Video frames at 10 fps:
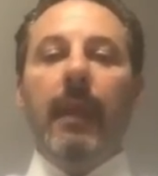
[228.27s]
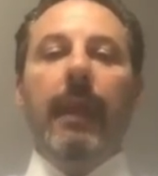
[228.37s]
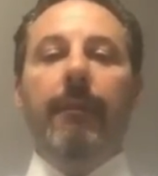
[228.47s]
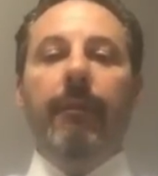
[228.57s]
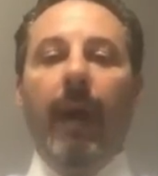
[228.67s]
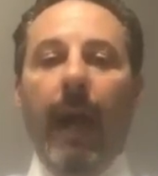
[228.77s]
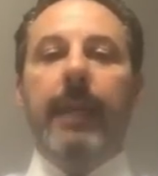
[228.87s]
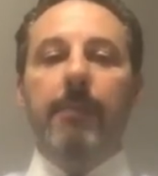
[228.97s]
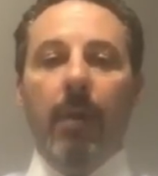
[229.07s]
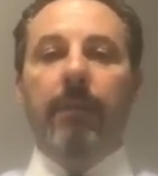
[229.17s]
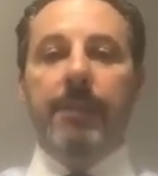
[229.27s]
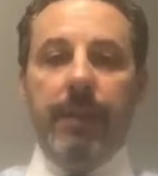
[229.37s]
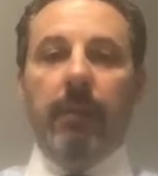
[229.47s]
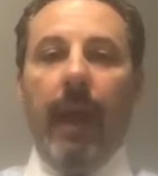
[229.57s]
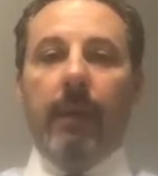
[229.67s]
if I come over to
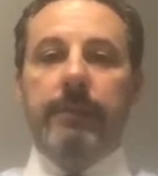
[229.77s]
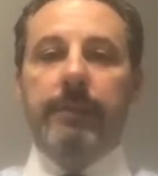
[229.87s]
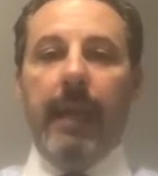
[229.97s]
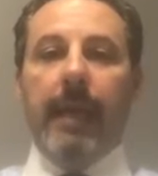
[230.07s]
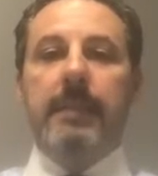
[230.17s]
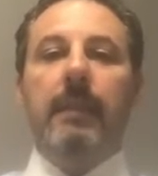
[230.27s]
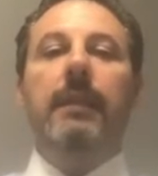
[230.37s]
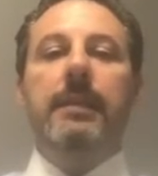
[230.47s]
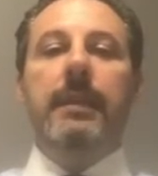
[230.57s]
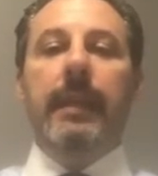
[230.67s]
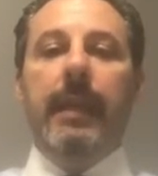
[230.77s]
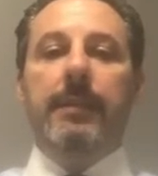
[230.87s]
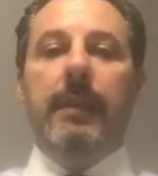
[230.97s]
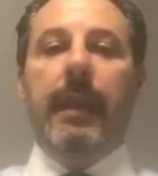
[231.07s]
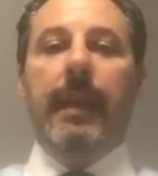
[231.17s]
your house as a listing
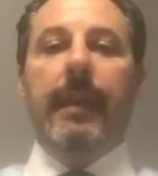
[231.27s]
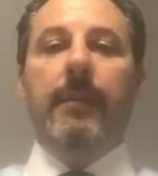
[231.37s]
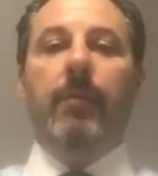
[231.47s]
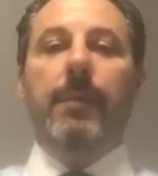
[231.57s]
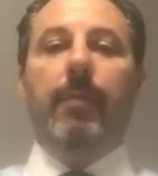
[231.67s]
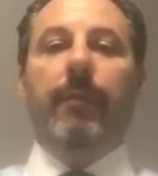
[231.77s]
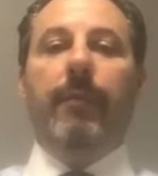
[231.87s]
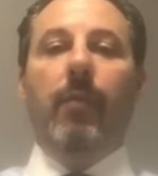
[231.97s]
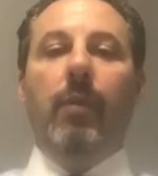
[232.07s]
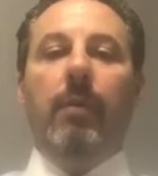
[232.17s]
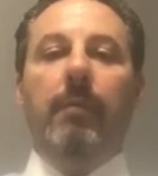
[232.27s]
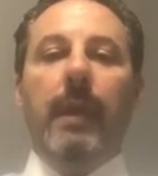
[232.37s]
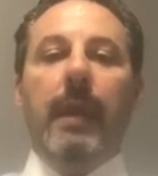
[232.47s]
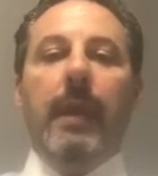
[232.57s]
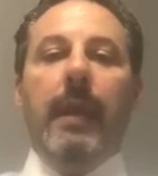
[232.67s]
agent and we perform
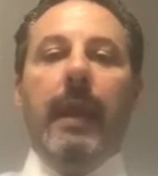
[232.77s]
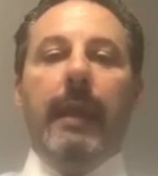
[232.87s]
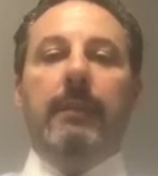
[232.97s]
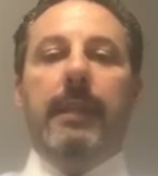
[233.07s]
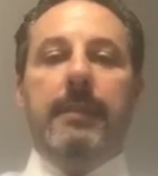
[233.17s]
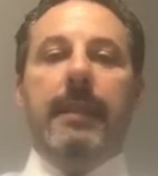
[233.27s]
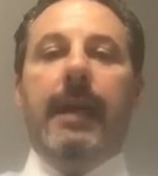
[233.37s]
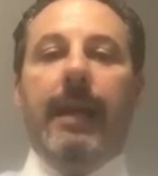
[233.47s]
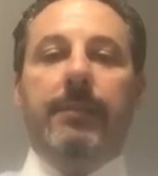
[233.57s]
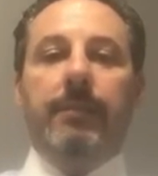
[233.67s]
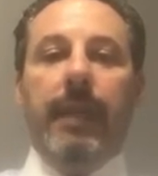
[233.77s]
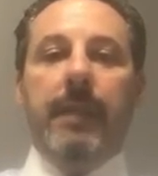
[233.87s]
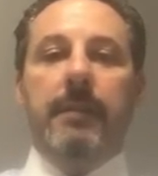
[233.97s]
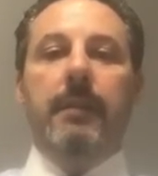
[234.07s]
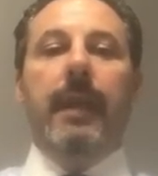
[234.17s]
a listing
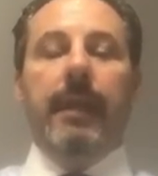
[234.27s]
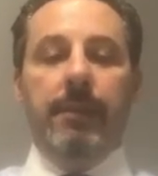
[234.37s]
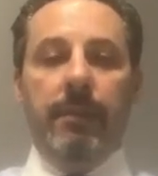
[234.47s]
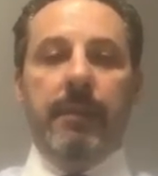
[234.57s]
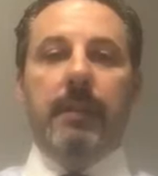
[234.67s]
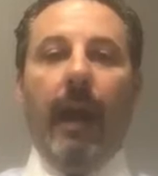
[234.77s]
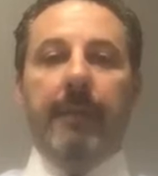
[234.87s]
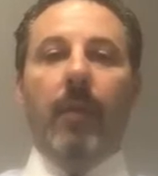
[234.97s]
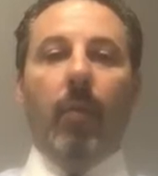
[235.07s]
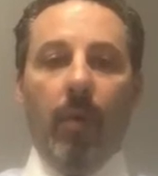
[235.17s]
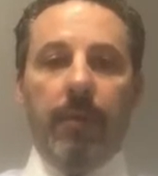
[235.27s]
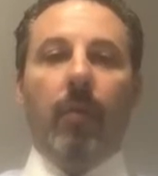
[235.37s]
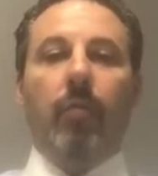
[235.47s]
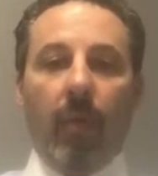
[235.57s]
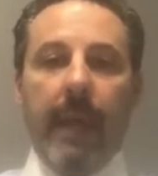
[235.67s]
consultation and you decide that we're the
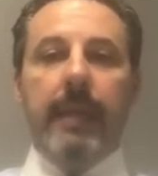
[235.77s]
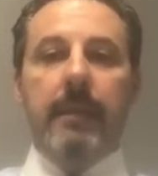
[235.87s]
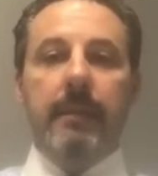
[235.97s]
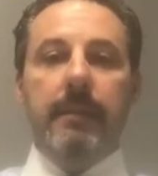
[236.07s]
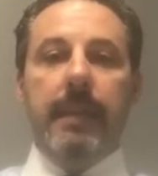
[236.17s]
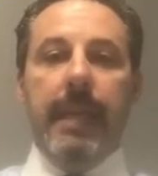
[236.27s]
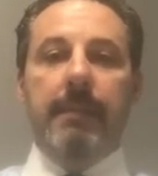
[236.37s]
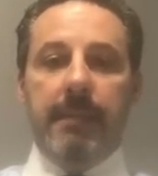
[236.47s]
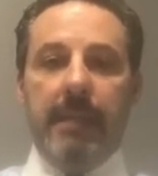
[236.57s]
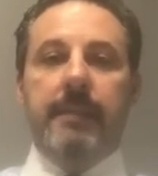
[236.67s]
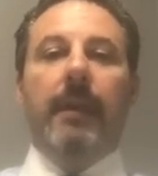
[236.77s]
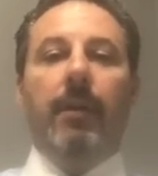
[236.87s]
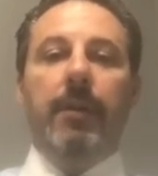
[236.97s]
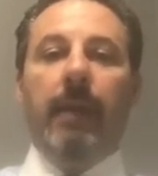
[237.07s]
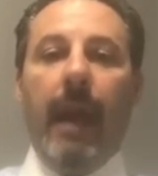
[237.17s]
right team to
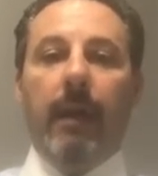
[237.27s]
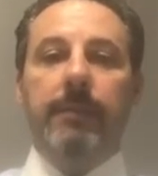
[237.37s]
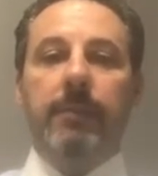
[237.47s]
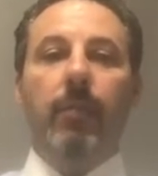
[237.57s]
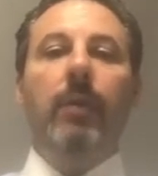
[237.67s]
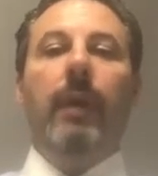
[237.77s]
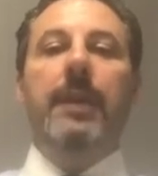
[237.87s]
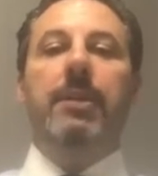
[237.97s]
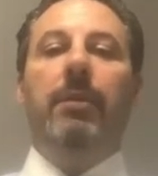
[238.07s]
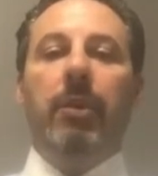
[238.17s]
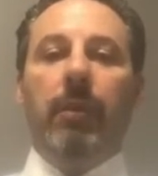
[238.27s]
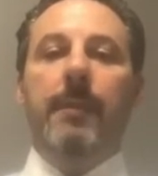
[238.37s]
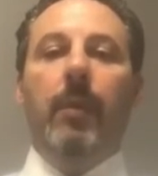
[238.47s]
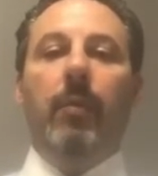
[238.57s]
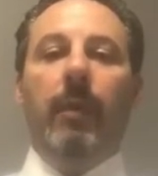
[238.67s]
sell your house, we will enter an
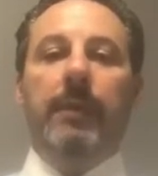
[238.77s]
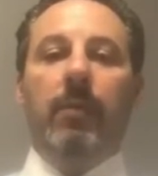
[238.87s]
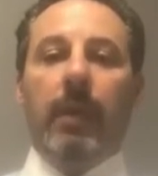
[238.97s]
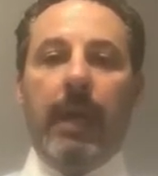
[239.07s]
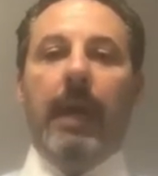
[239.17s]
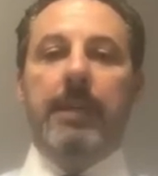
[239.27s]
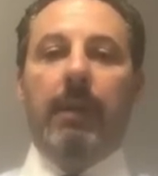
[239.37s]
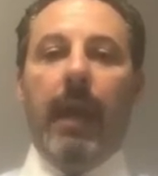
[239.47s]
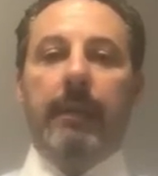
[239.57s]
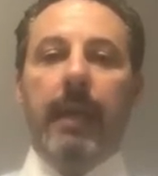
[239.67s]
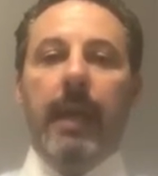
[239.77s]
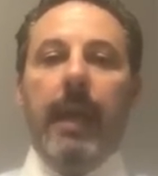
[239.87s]
agreement, we will enter a contract.